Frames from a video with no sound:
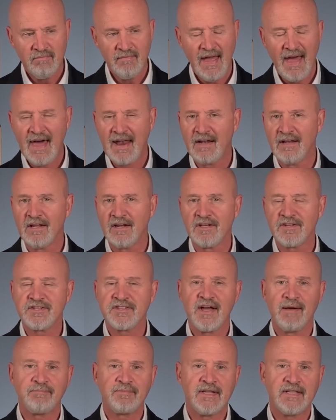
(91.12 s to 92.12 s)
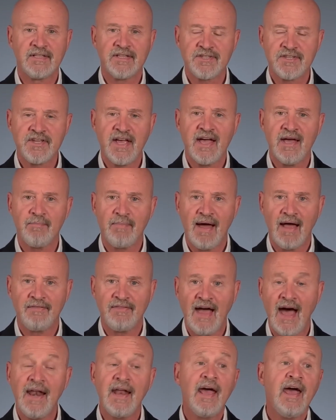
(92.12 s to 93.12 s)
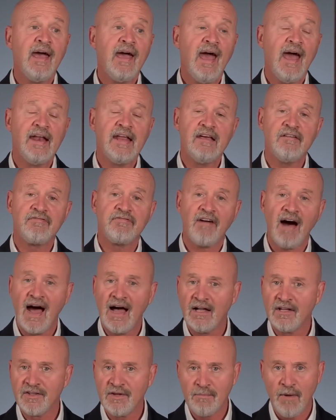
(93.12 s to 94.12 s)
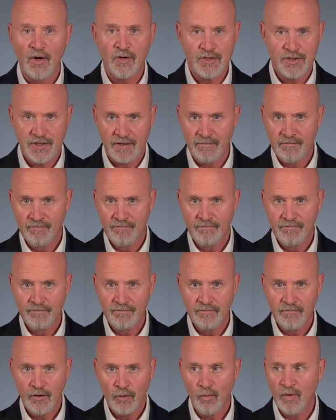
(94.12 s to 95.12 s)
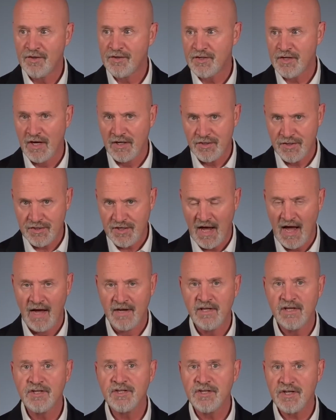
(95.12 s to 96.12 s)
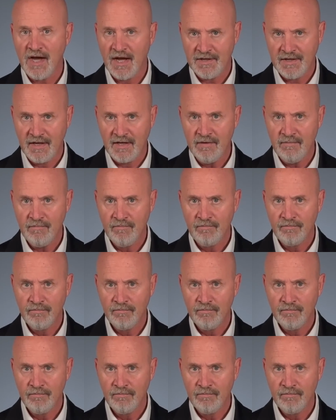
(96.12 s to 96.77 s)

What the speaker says: had a little something to say about that, and he filed a motion with Judge Tanya Chutkan,